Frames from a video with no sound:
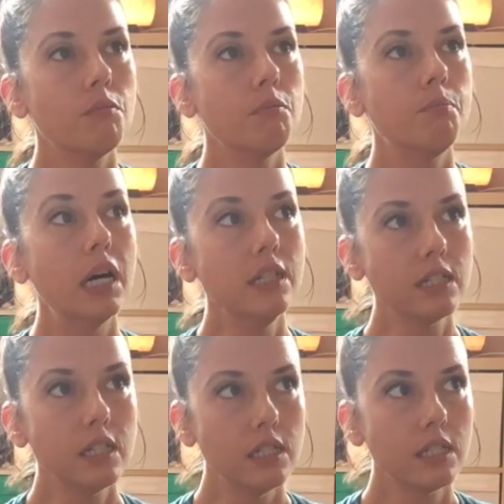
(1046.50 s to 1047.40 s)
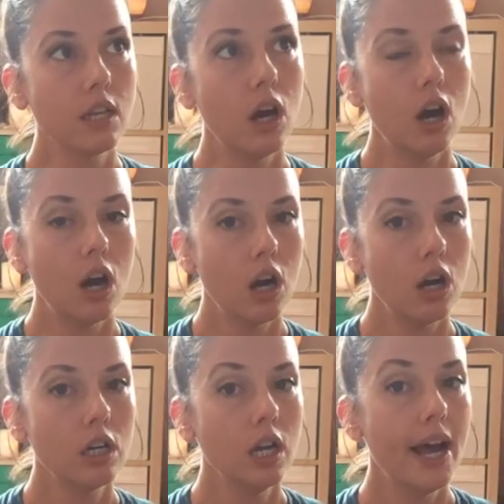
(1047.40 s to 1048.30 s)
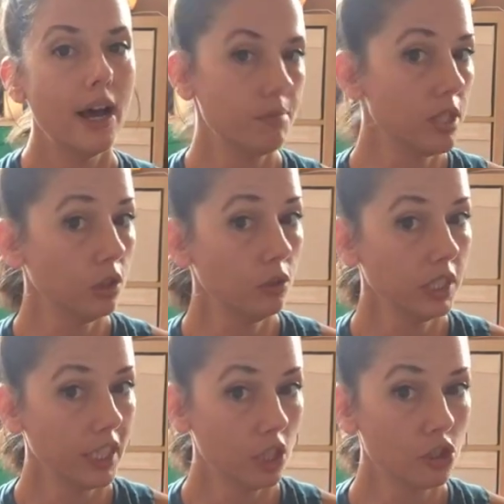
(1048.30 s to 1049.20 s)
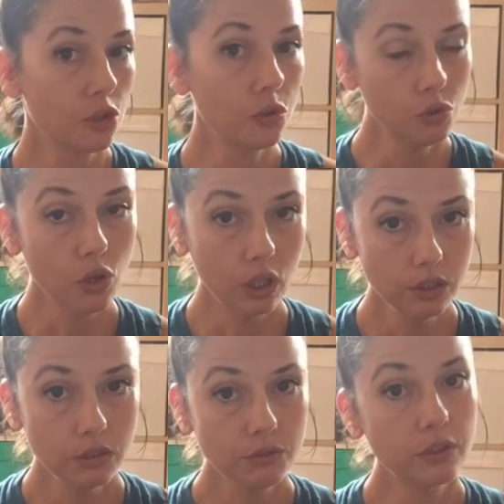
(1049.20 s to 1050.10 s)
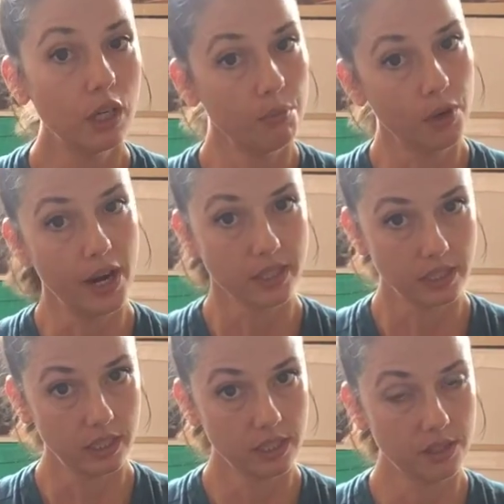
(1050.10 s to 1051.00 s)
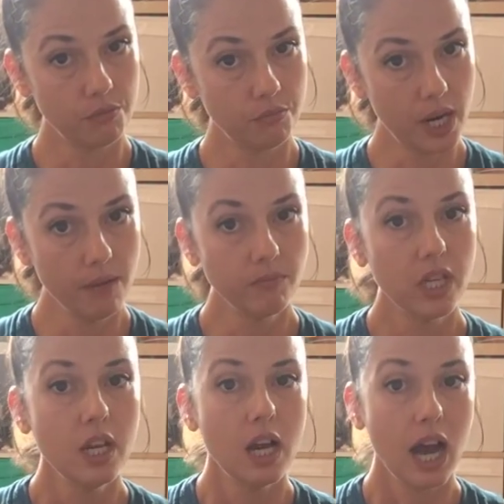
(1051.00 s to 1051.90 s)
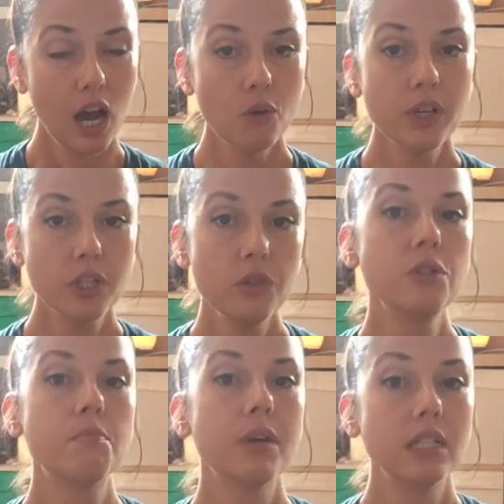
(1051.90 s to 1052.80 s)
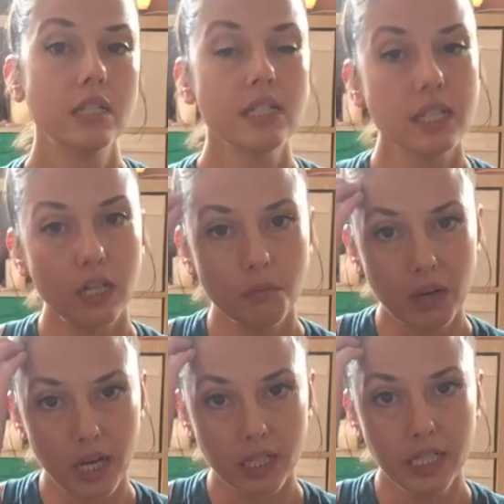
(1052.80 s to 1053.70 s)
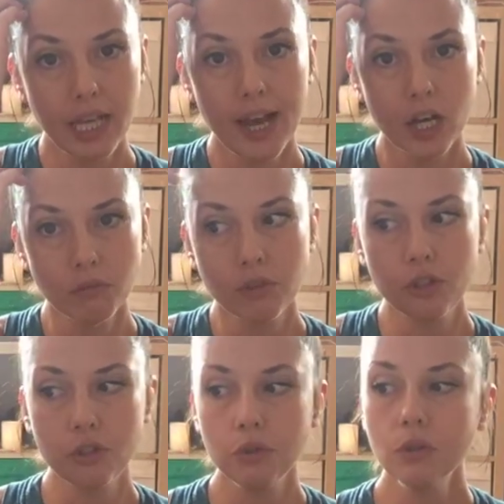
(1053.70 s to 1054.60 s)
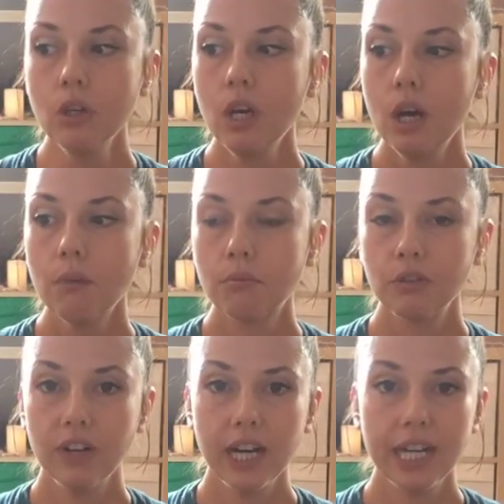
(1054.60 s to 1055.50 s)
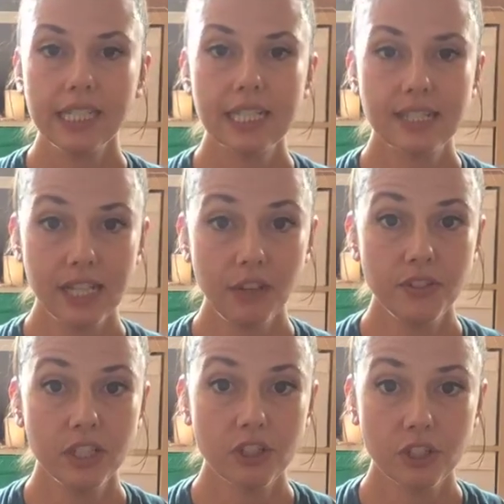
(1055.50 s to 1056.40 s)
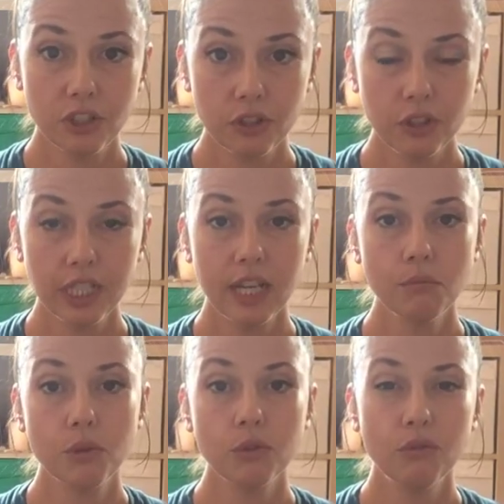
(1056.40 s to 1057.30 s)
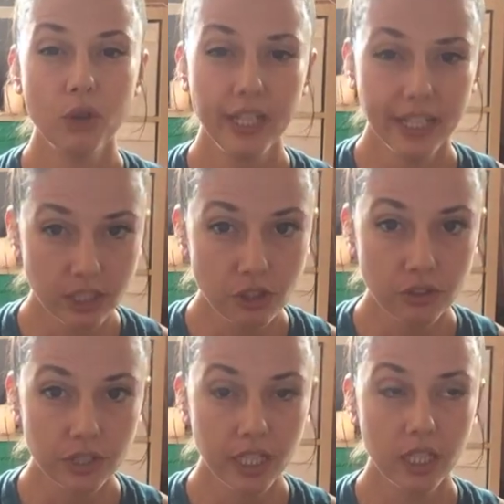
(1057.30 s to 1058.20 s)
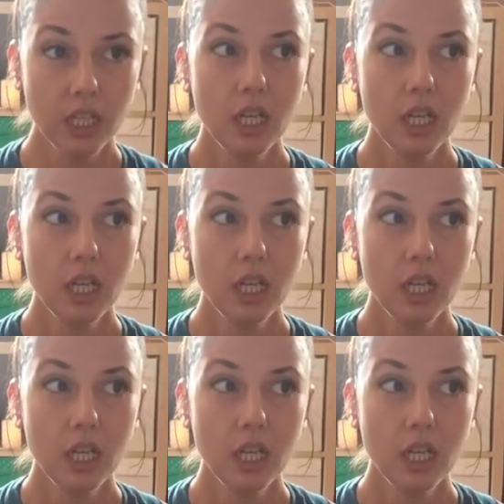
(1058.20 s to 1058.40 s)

bandhas are absolutely a tool for our practice, right? How we use bandhas in our body help to provide safety and security, help to avoid injury,